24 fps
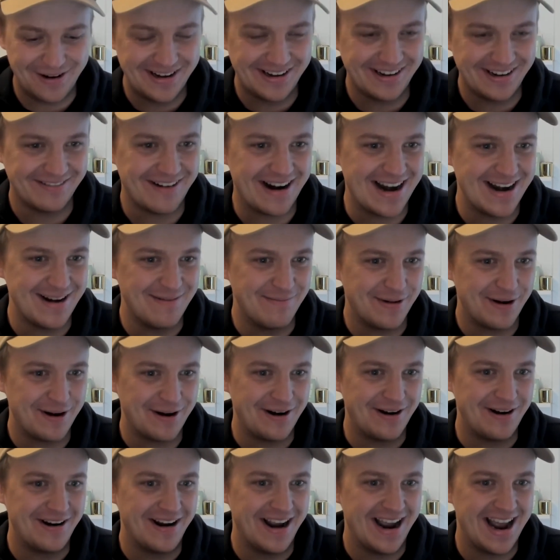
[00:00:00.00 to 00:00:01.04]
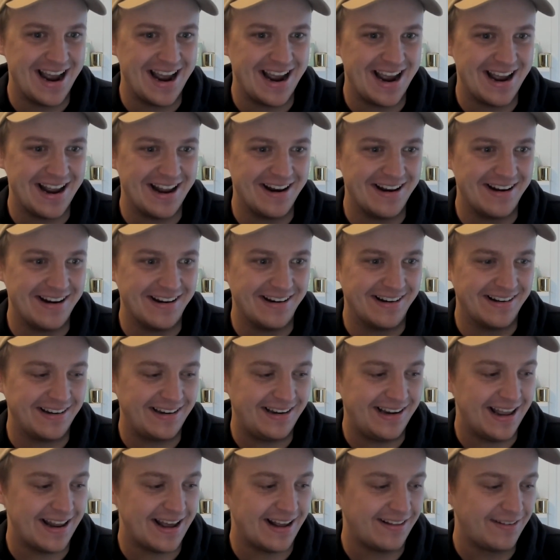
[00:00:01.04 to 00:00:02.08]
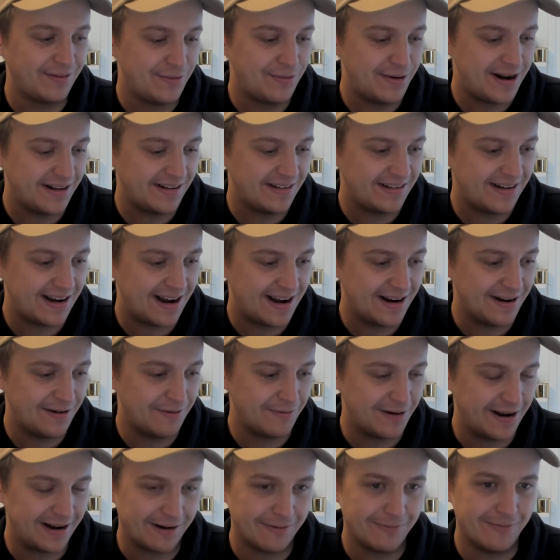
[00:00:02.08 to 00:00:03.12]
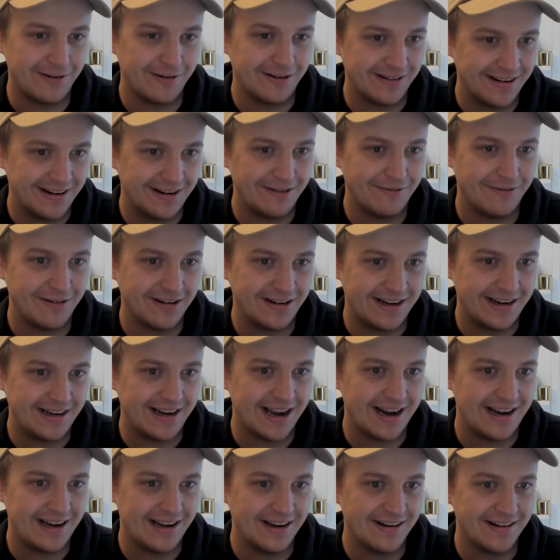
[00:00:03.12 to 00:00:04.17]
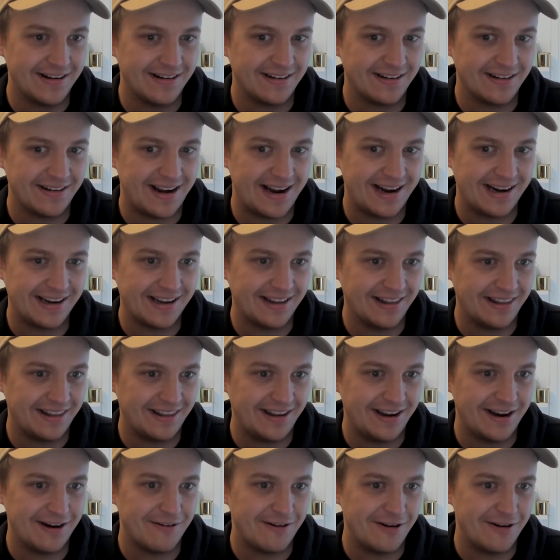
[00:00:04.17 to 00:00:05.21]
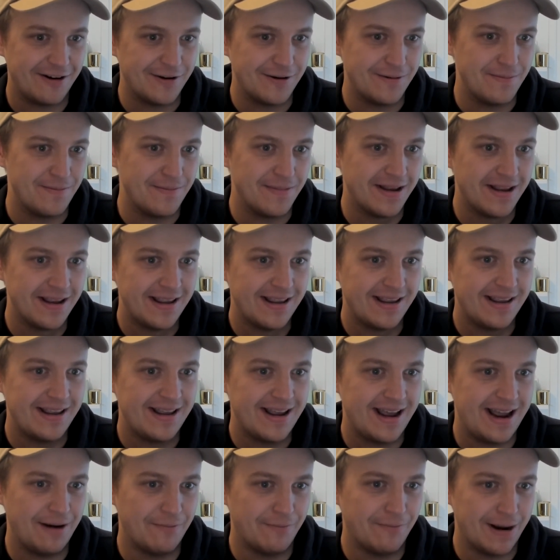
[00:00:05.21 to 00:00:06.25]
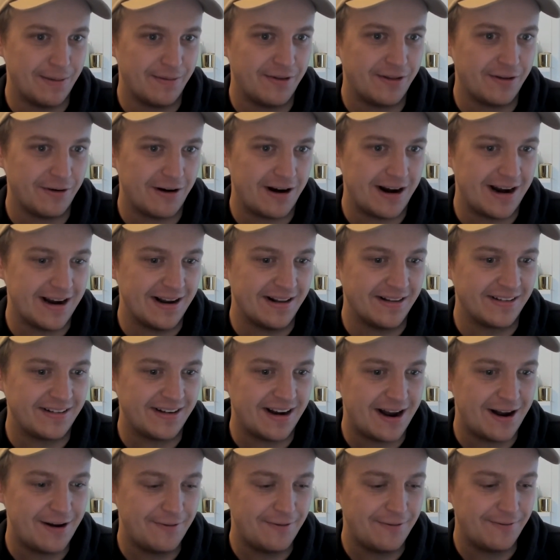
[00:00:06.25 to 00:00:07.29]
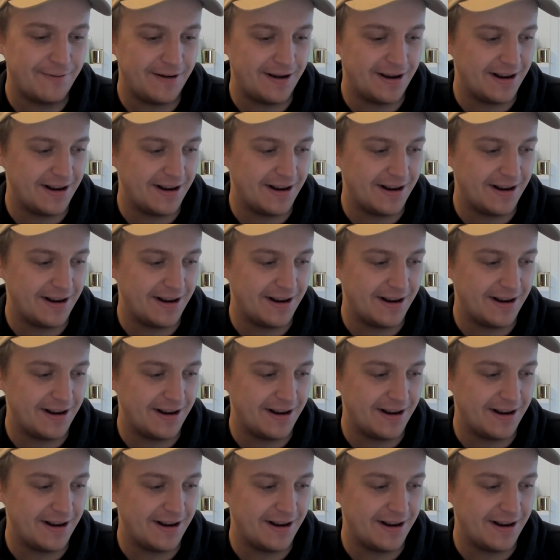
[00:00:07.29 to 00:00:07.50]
I went to Rainbow, and yeah, that's when I started like really, really getting into like Ethereum and Web3 and stuff.